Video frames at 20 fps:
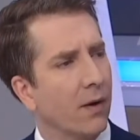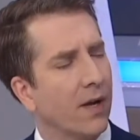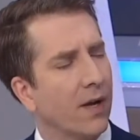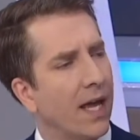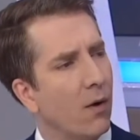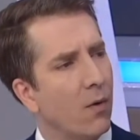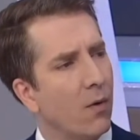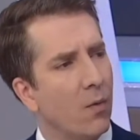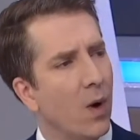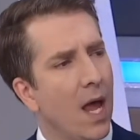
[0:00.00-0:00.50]

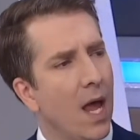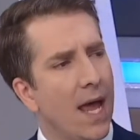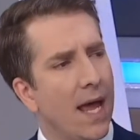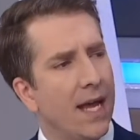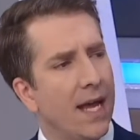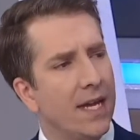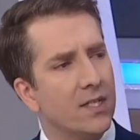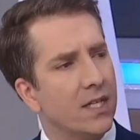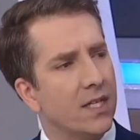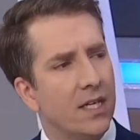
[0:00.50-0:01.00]
market.
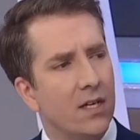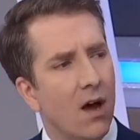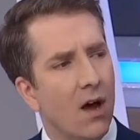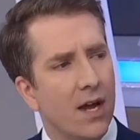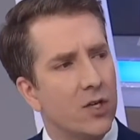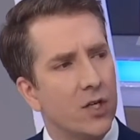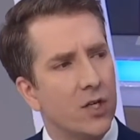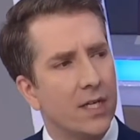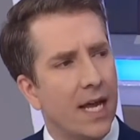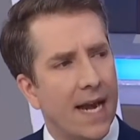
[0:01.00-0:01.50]
Is it
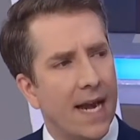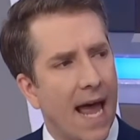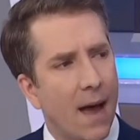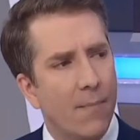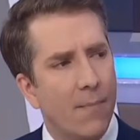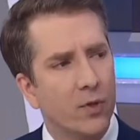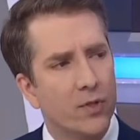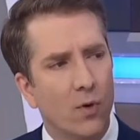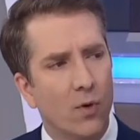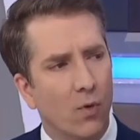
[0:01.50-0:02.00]
not just an
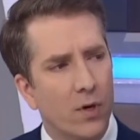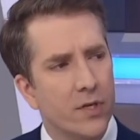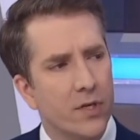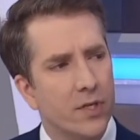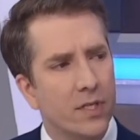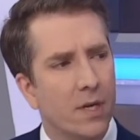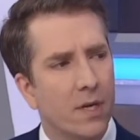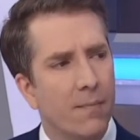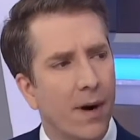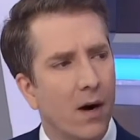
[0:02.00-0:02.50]
apples to
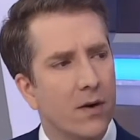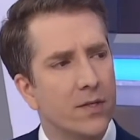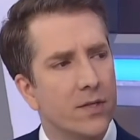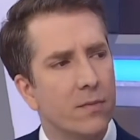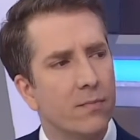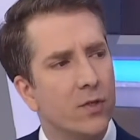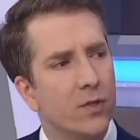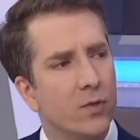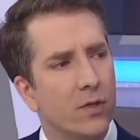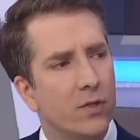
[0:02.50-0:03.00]
oranges
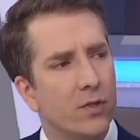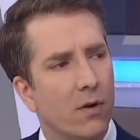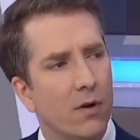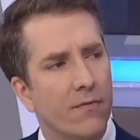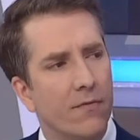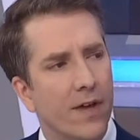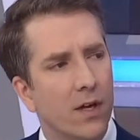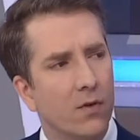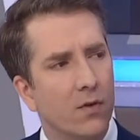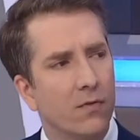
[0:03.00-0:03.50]
comparison between
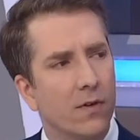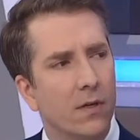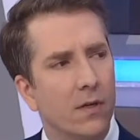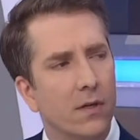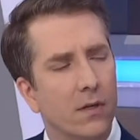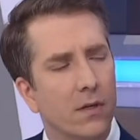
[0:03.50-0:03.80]
Toronto and Vancouver?